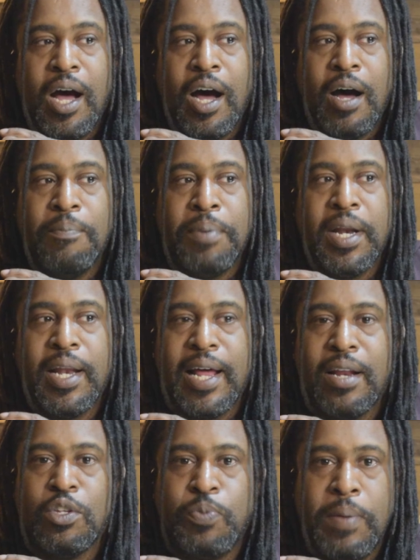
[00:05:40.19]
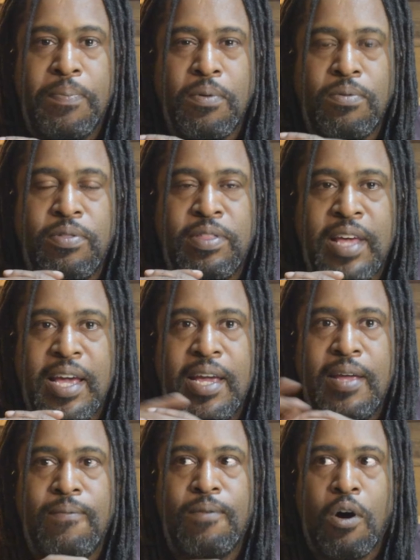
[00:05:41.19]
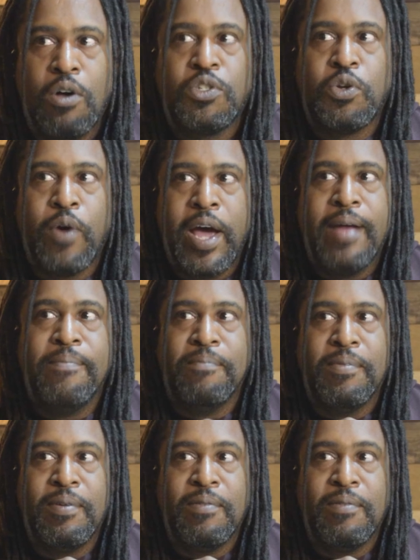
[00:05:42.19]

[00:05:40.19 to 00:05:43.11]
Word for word: Uh, but a lot of those people, they also had